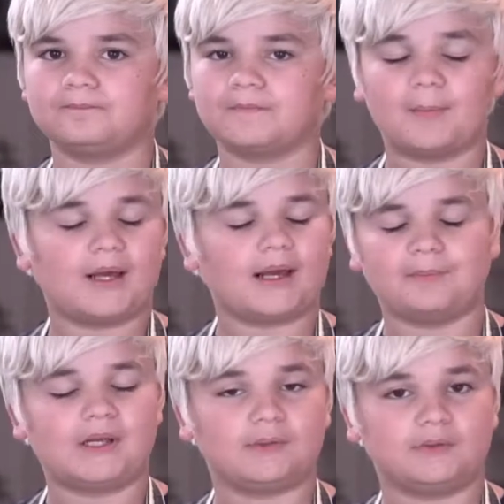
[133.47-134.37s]
I'm
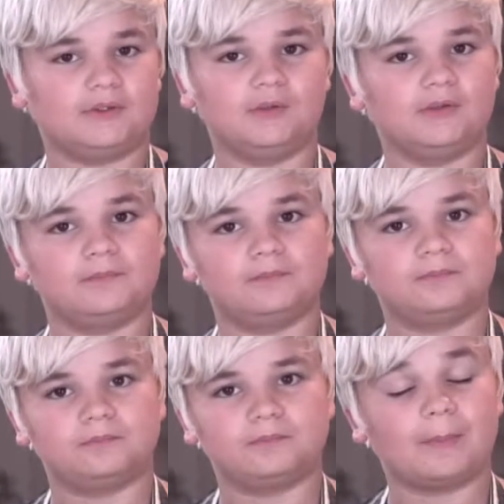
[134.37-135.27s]
not going to do it.
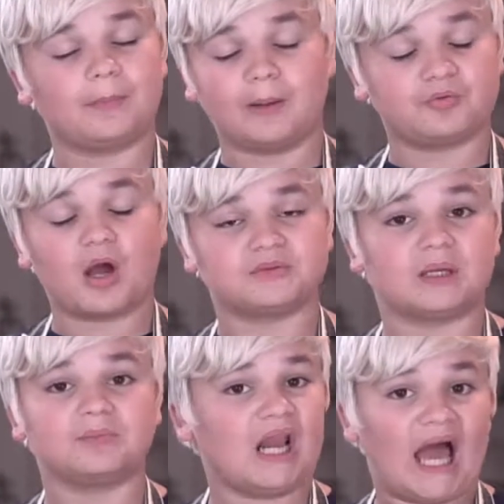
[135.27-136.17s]
I promise
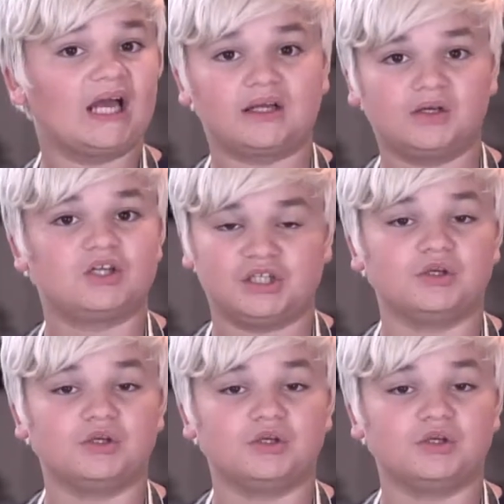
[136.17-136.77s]
I'm not going to do